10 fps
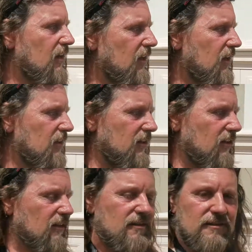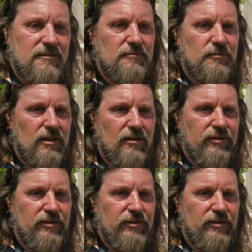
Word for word: And uh, we love